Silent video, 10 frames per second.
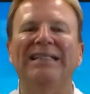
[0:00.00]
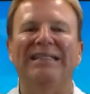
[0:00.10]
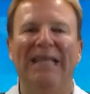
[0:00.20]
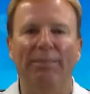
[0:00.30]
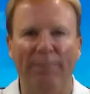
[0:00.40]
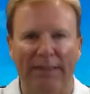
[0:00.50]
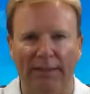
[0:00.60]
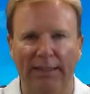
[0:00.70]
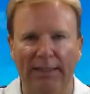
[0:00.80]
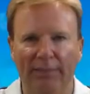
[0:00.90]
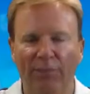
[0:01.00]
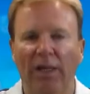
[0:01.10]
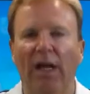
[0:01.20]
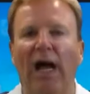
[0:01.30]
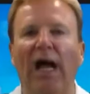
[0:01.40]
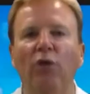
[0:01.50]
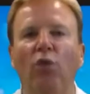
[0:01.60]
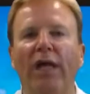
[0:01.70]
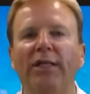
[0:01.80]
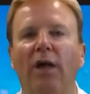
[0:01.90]
Typically, I
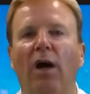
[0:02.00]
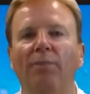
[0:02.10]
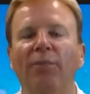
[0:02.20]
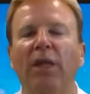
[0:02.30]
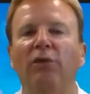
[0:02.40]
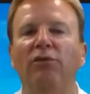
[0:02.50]
wake up